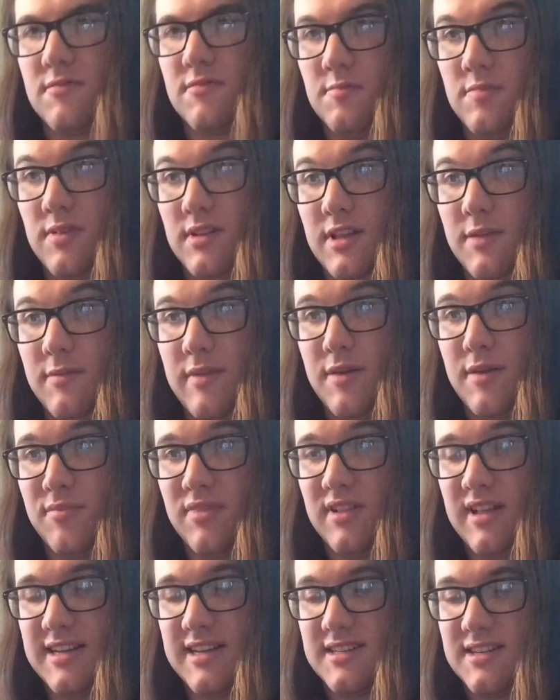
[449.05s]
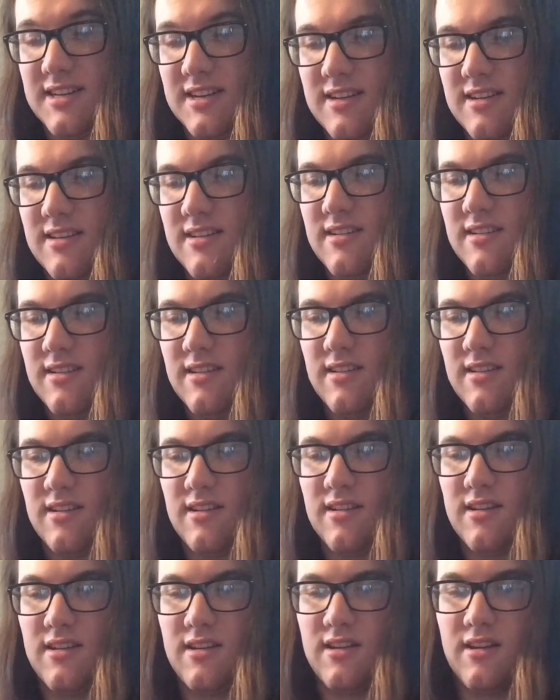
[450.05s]
completely made of plastic.
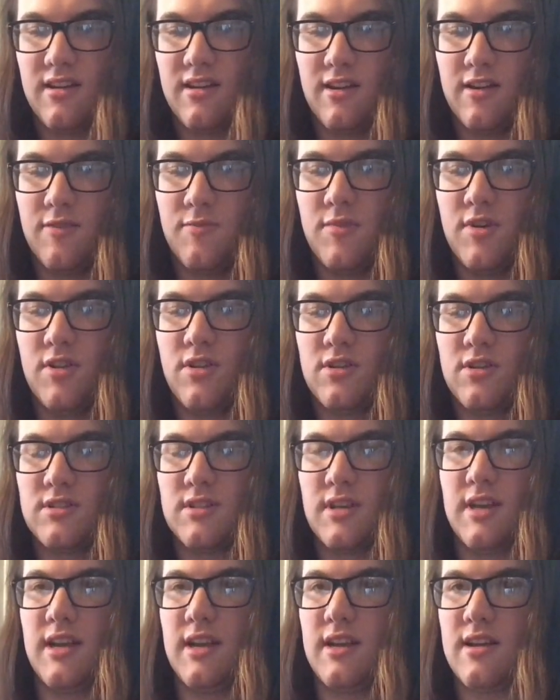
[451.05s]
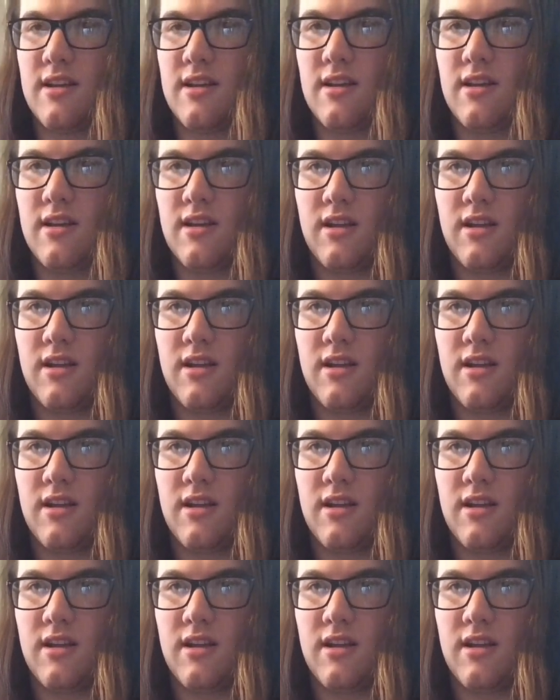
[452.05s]
It looks like